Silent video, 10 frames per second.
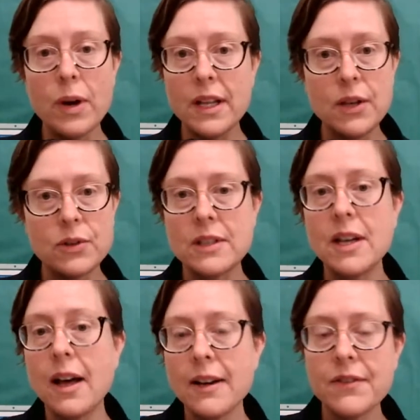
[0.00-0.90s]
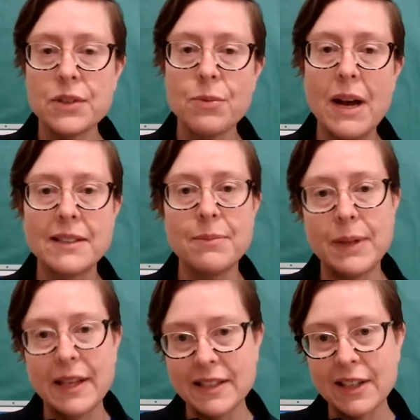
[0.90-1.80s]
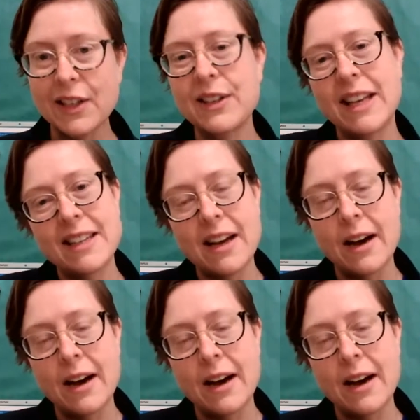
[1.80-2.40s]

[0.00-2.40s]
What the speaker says: to use a ton of this rosin because it could get